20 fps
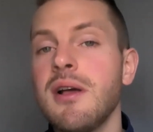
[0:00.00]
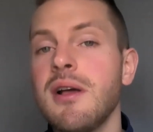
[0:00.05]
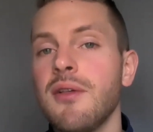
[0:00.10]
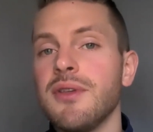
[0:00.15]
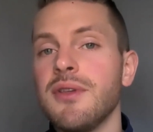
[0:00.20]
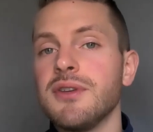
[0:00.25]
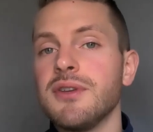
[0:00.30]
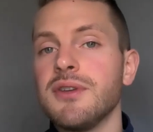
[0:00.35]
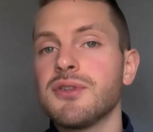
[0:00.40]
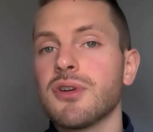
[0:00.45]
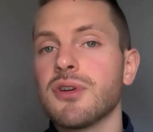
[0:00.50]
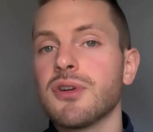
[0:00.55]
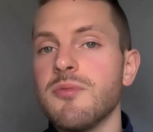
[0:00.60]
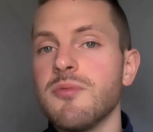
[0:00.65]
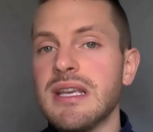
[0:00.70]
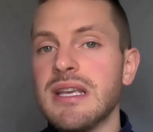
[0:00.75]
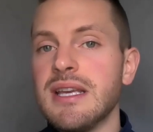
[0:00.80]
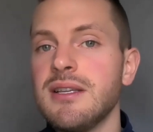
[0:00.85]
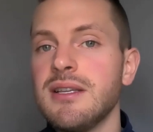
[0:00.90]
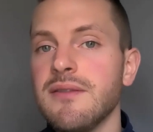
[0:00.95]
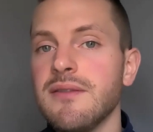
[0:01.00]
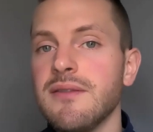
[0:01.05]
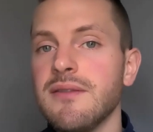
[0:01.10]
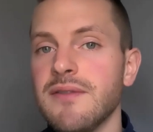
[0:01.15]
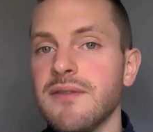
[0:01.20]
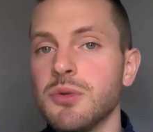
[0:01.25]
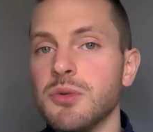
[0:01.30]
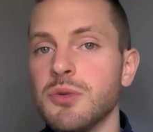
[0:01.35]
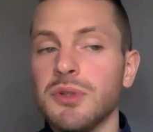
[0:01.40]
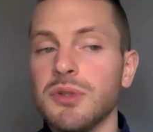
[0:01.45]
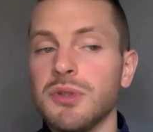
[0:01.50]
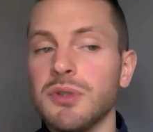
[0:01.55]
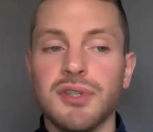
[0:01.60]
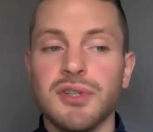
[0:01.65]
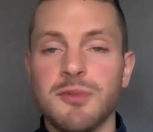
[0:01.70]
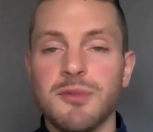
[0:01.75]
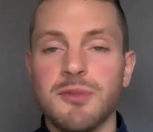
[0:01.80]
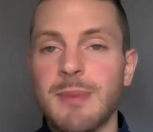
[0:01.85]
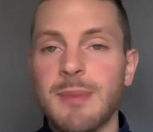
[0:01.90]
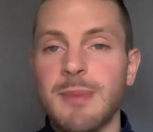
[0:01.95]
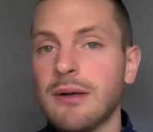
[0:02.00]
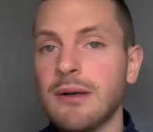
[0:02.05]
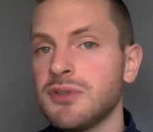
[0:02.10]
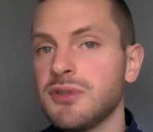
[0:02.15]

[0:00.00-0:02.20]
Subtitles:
These are going to be individuals, a spouse,